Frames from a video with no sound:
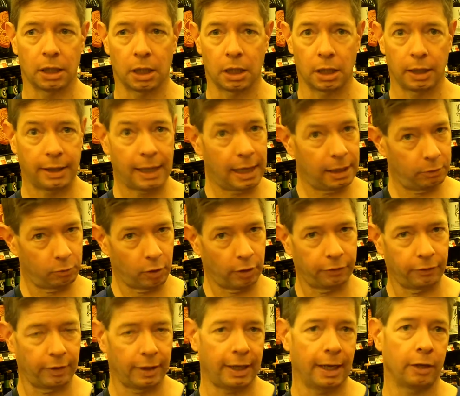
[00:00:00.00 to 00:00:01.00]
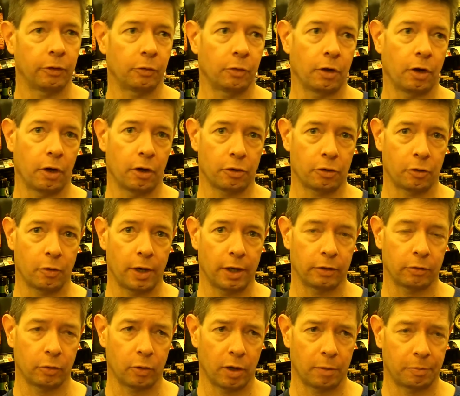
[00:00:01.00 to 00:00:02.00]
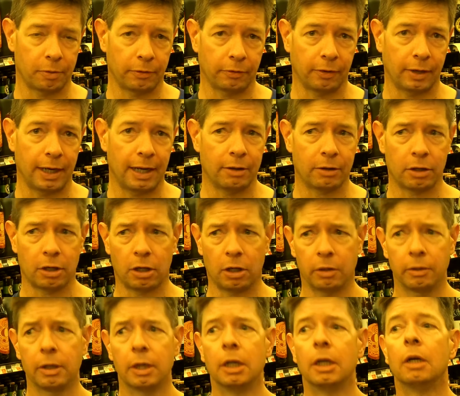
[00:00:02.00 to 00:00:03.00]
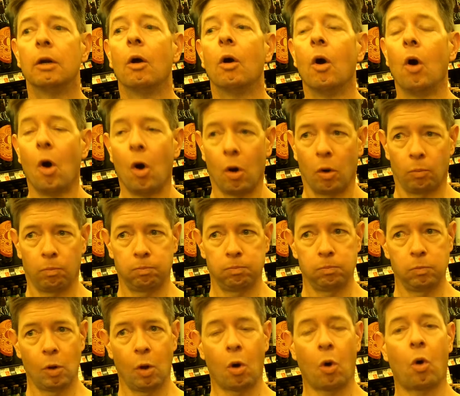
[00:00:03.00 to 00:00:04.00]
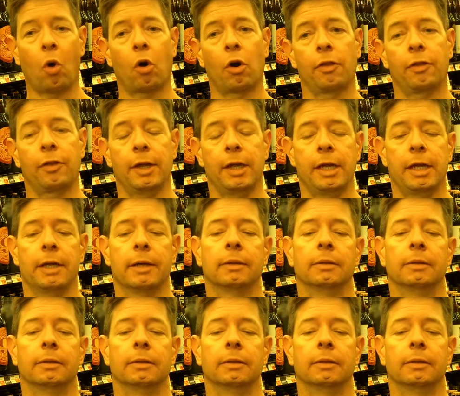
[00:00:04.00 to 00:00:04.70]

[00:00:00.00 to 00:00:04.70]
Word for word: Uh, that wasn't the case with Earthquake 12% alcohol or the